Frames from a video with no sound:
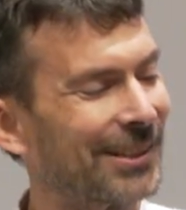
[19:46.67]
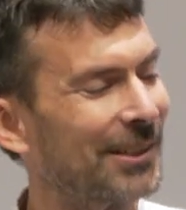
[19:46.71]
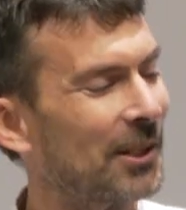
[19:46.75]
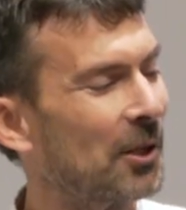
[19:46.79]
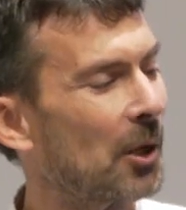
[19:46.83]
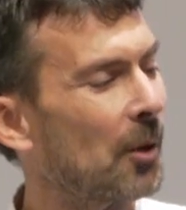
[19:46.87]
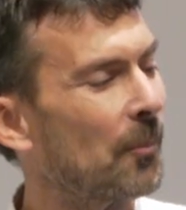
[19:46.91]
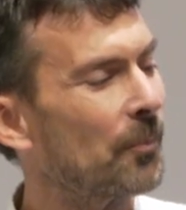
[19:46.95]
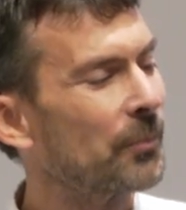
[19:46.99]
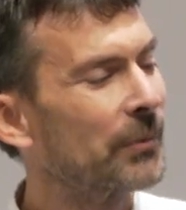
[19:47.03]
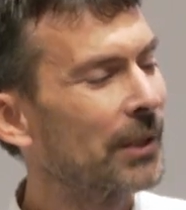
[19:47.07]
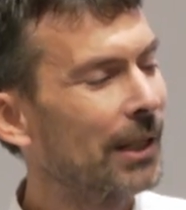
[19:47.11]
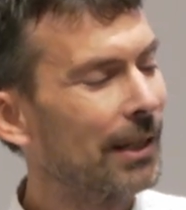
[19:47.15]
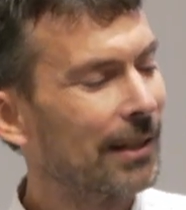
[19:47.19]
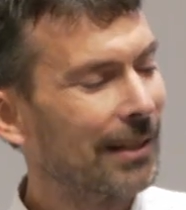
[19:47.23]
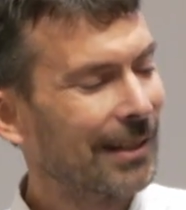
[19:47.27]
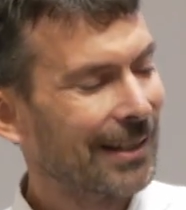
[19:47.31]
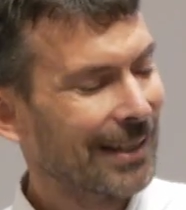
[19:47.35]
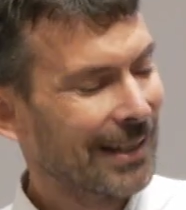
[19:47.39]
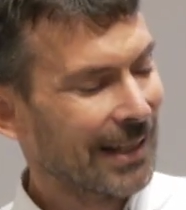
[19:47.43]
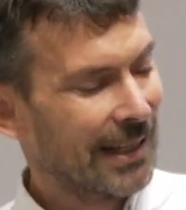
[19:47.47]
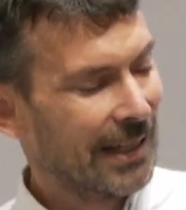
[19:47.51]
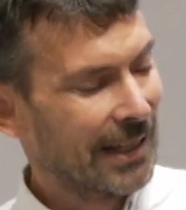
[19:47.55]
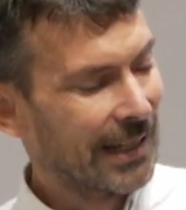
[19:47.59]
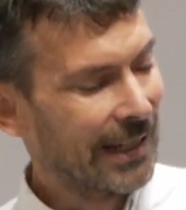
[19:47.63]
Um,
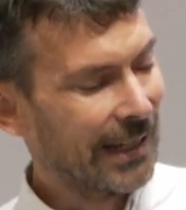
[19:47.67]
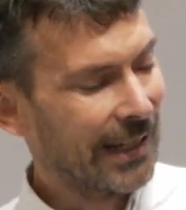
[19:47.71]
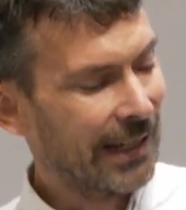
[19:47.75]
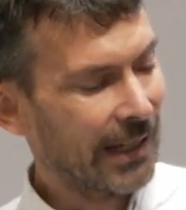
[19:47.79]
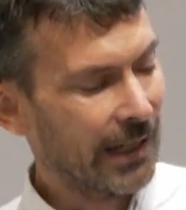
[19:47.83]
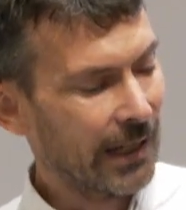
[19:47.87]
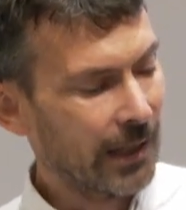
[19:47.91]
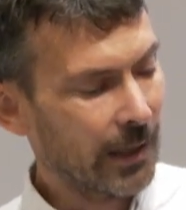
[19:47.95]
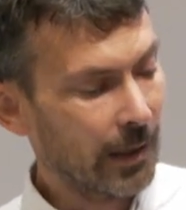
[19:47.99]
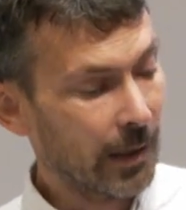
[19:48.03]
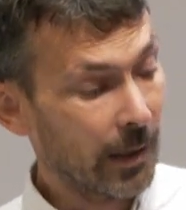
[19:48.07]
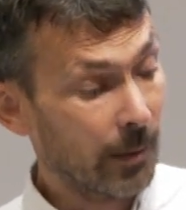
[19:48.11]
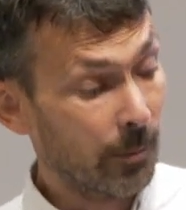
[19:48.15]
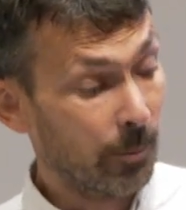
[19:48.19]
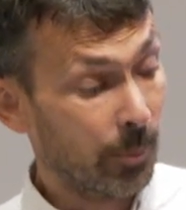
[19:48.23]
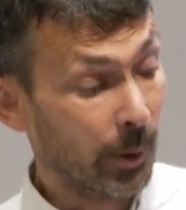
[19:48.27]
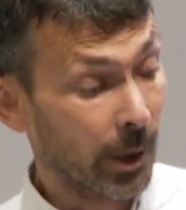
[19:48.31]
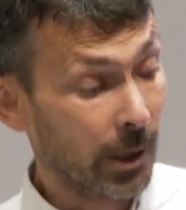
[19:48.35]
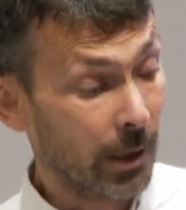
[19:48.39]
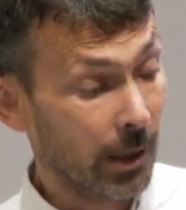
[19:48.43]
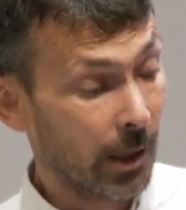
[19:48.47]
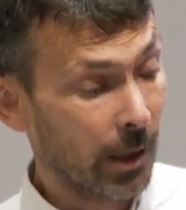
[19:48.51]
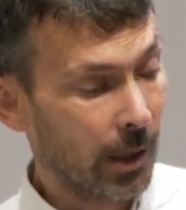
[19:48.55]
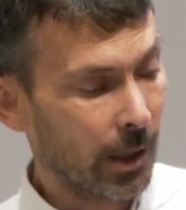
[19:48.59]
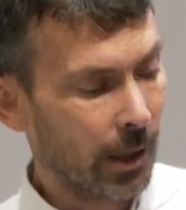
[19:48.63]
eh,
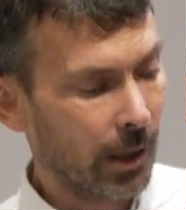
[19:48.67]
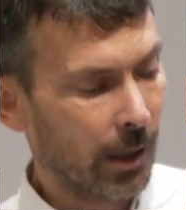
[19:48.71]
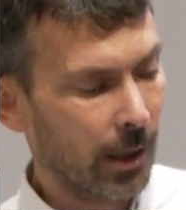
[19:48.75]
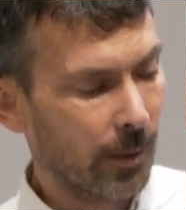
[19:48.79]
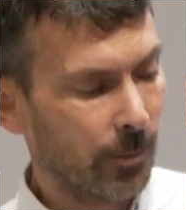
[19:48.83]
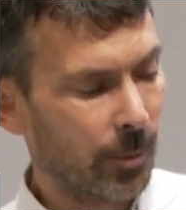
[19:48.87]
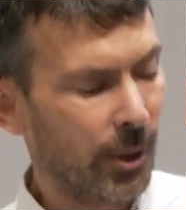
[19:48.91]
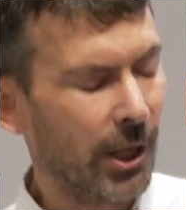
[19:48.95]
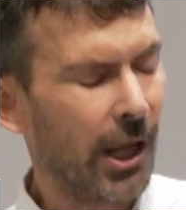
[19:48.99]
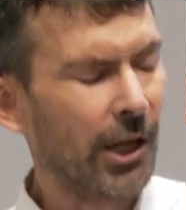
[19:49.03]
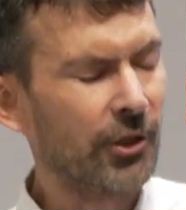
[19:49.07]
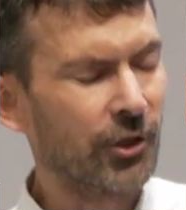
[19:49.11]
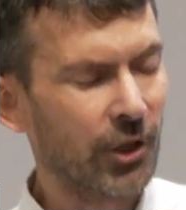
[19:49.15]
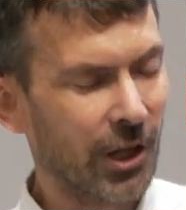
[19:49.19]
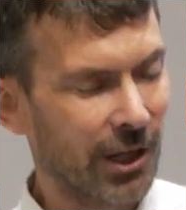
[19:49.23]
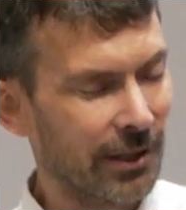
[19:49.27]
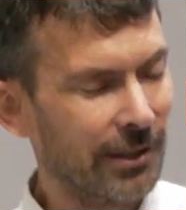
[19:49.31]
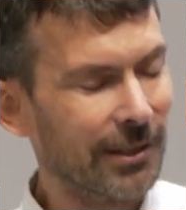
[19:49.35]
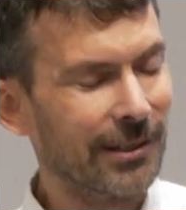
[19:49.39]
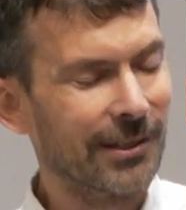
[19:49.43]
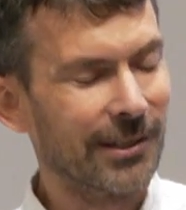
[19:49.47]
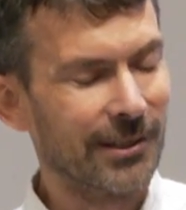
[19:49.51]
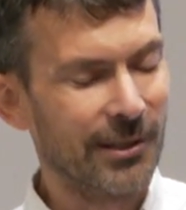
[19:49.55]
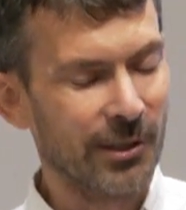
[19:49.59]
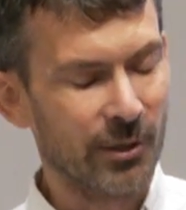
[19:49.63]
but uh, but actually, I
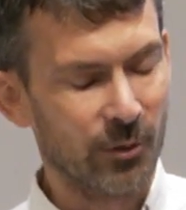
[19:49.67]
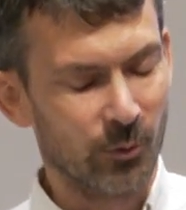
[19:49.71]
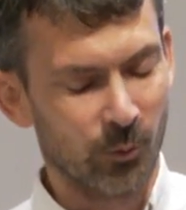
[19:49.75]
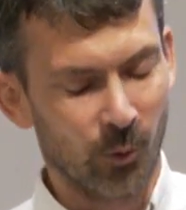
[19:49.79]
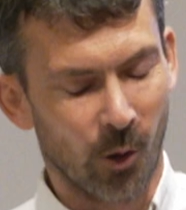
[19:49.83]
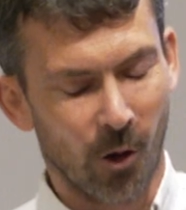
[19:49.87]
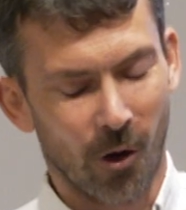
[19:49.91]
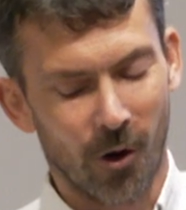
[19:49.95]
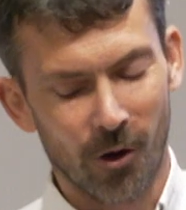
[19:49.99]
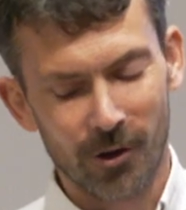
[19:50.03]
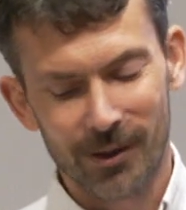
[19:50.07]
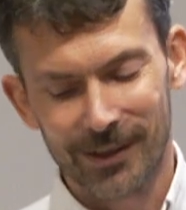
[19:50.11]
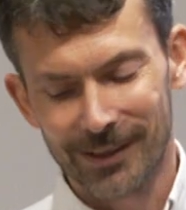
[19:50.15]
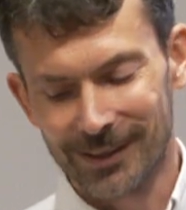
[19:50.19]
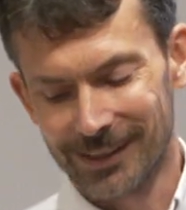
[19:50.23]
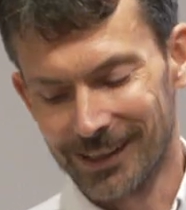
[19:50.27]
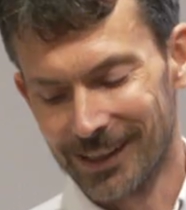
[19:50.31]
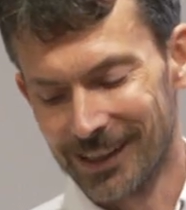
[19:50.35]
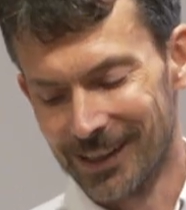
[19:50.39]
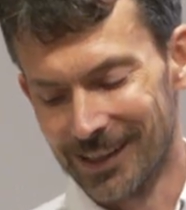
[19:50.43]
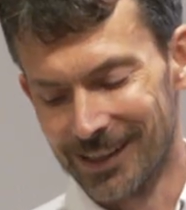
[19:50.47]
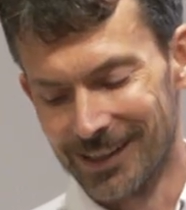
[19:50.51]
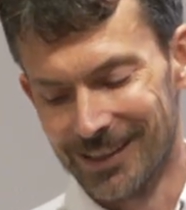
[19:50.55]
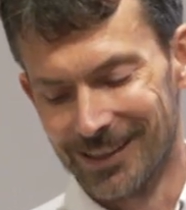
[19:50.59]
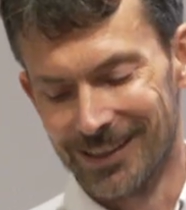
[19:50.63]
think this is wrong,
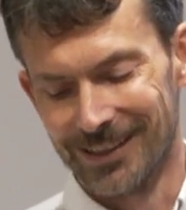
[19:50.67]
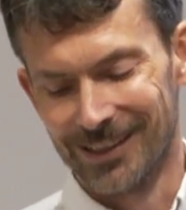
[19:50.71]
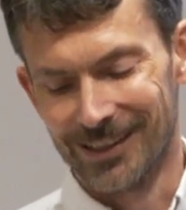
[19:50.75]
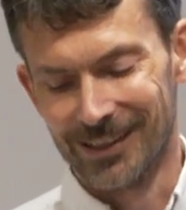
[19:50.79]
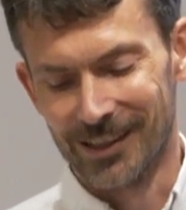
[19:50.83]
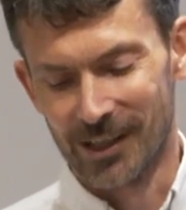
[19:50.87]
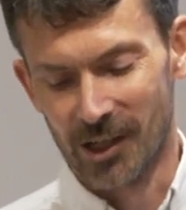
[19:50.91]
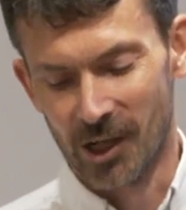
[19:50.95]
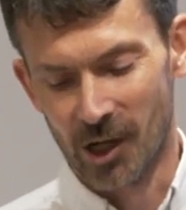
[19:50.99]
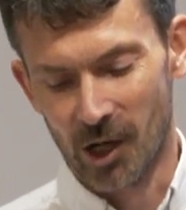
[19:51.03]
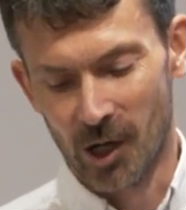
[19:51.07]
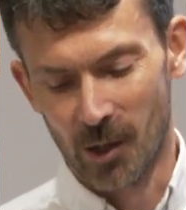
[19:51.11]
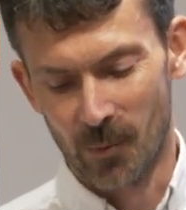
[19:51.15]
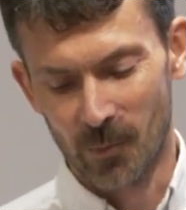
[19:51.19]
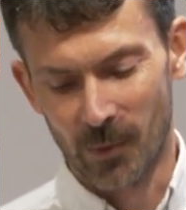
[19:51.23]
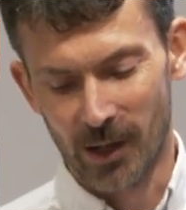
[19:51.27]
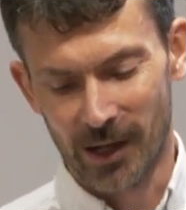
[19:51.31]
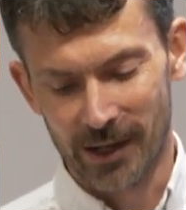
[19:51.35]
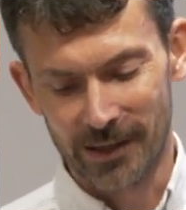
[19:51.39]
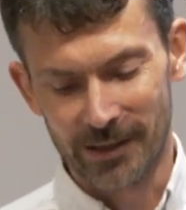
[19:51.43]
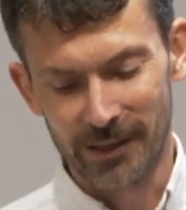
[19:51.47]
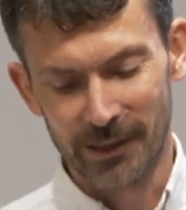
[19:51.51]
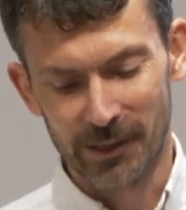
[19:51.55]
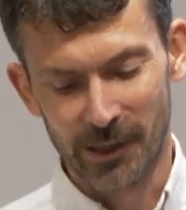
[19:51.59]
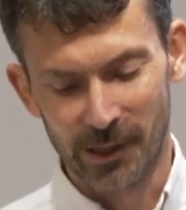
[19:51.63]
and um,
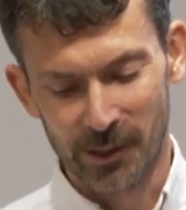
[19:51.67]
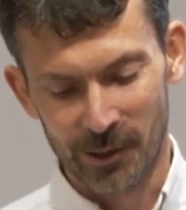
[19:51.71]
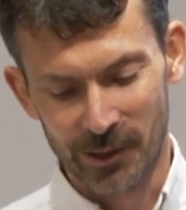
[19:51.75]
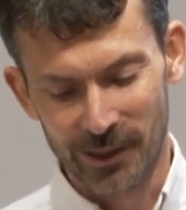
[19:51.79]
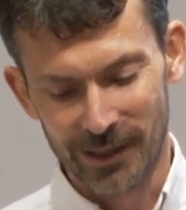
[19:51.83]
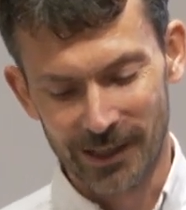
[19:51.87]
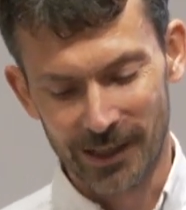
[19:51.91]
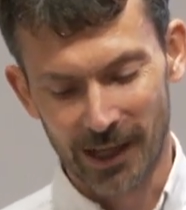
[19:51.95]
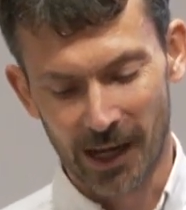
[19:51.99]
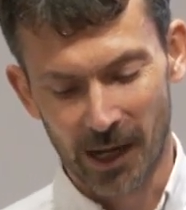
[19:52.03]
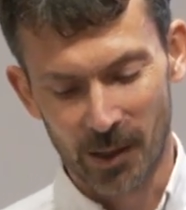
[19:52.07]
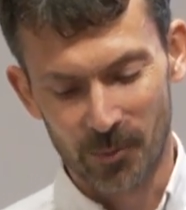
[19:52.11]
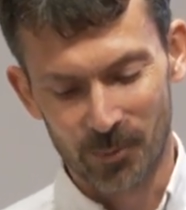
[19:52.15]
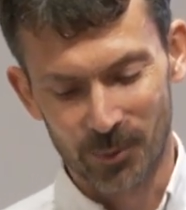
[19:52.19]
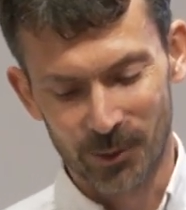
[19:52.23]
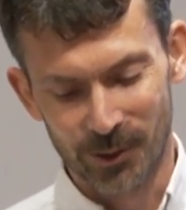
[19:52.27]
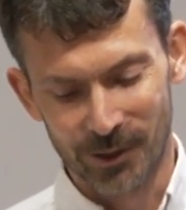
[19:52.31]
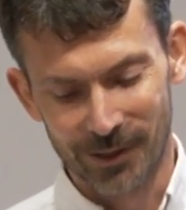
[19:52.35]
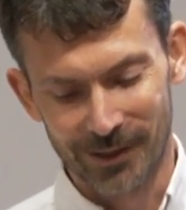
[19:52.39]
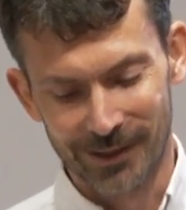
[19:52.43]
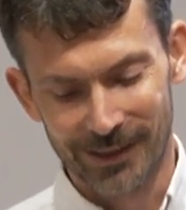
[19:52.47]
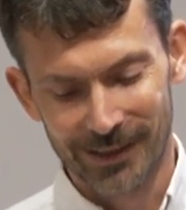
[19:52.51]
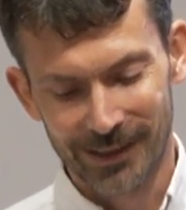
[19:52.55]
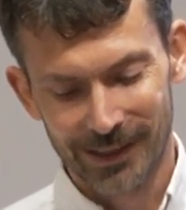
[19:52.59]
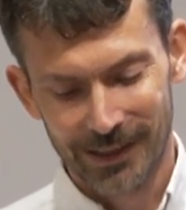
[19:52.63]
I think that it'll
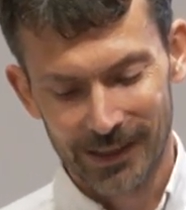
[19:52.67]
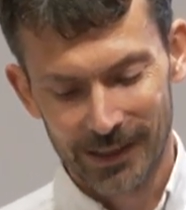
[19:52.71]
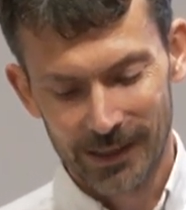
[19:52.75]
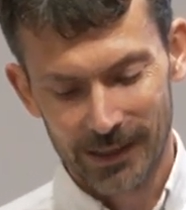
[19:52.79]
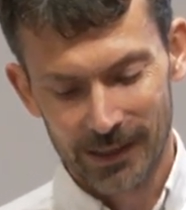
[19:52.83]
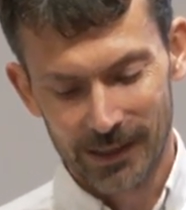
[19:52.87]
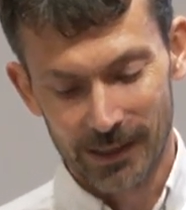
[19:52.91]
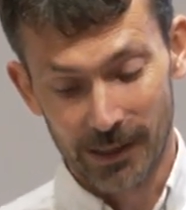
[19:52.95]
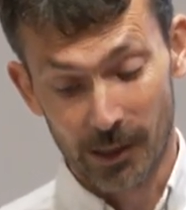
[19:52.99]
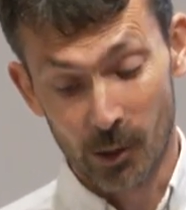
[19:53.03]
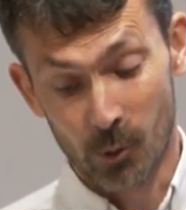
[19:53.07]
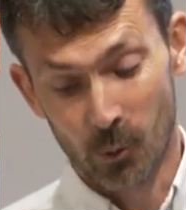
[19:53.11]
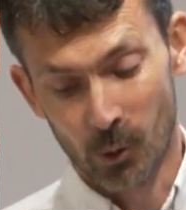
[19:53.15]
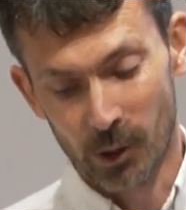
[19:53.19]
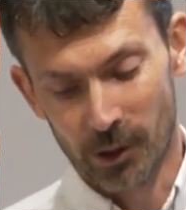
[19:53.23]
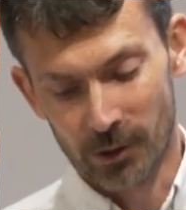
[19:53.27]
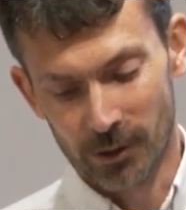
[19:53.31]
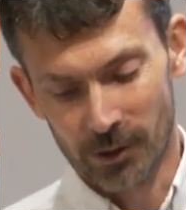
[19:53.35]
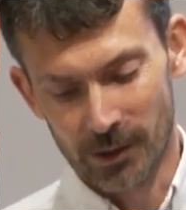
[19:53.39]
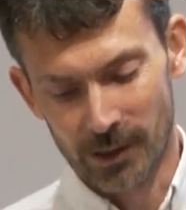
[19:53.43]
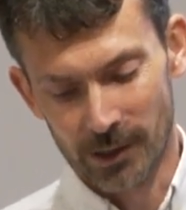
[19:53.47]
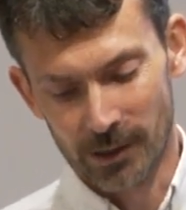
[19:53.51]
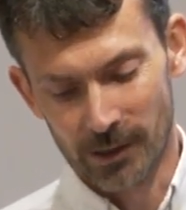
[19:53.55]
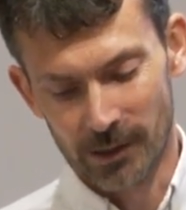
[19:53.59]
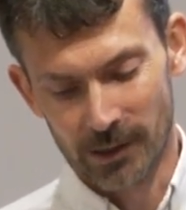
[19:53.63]
happen uh,
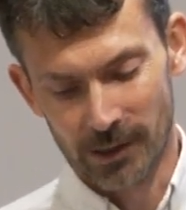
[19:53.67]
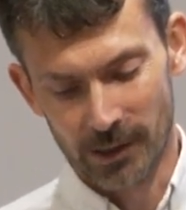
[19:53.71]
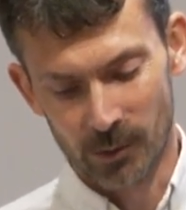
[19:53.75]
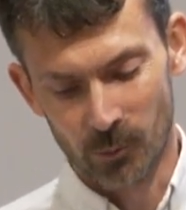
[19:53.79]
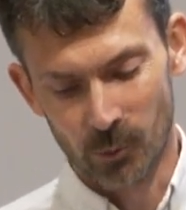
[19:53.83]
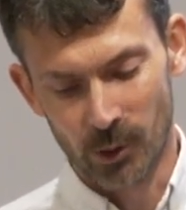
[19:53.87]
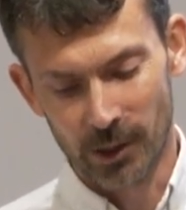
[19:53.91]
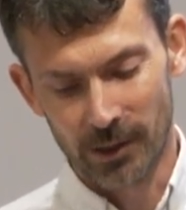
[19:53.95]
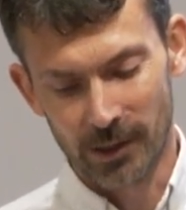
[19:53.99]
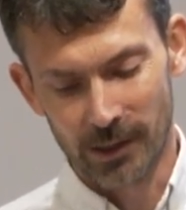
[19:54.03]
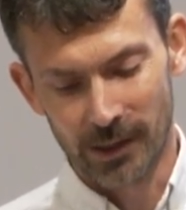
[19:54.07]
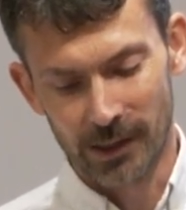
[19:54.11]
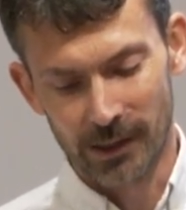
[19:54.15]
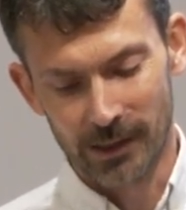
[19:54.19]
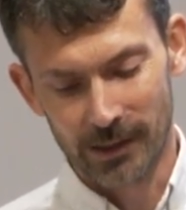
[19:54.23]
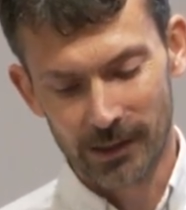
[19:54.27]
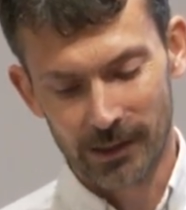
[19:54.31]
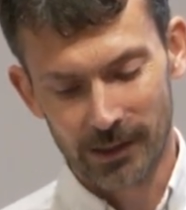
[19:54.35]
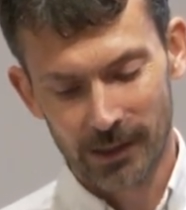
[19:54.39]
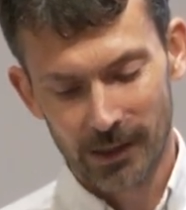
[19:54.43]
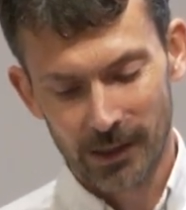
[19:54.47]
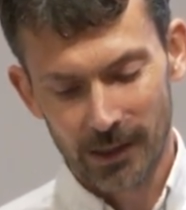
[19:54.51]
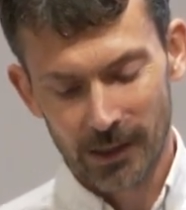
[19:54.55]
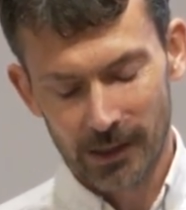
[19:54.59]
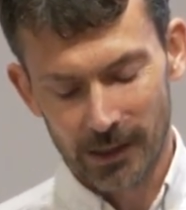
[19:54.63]
quicker than, than we
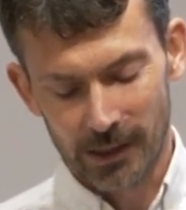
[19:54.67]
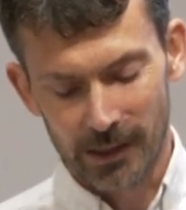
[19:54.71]
think.